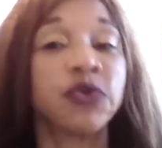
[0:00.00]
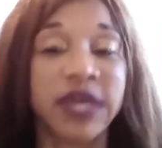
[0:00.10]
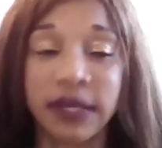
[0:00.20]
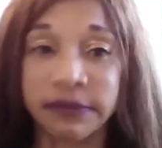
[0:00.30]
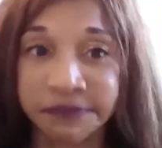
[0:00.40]
you
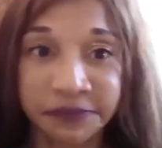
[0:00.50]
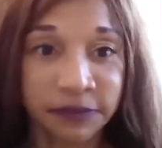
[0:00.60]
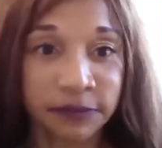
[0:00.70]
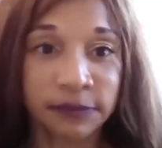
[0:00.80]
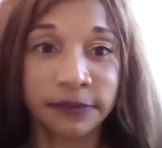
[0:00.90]
can.
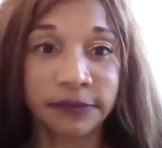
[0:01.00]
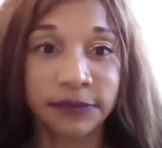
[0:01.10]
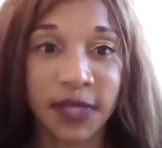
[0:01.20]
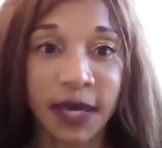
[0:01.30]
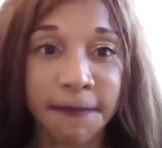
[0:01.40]

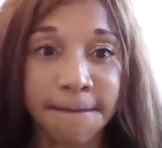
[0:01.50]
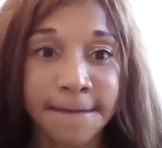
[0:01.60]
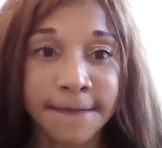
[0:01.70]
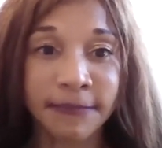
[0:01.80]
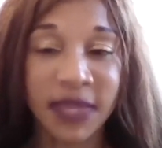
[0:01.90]
Okay?
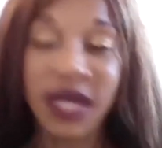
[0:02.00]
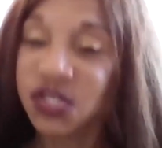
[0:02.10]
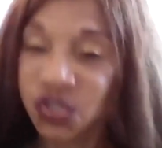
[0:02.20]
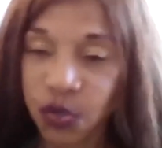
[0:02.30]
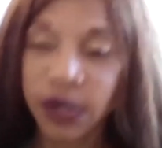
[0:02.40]

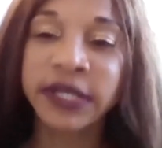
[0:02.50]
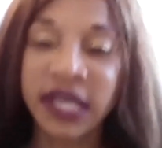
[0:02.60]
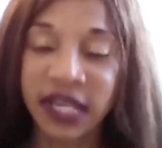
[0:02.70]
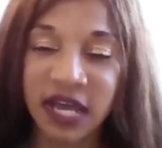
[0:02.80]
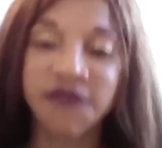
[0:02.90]
Because they're going to
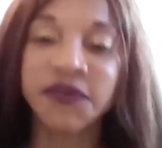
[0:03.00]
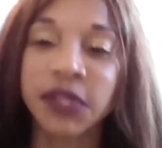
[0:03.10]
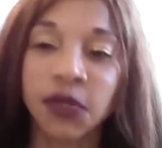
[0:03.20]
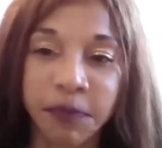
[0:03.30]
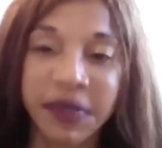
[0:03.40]
get every
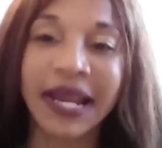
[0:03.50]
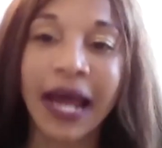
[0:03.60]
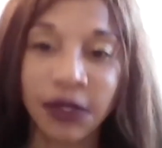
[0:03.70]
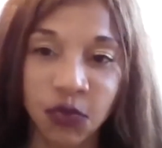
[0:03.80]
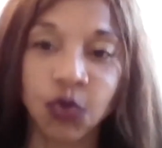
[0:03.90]
little bit
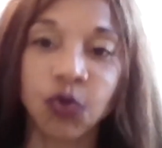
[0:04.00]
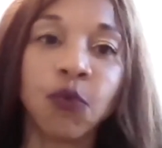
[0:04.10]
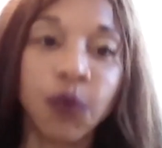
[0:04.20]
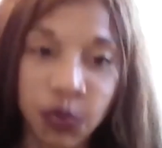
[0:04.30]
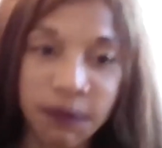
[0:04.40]
out of
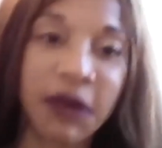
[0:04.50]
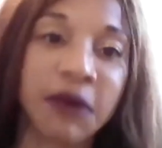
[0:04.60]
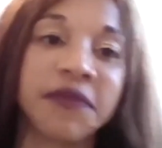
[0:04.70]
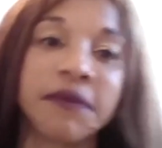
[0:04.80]
you when you marry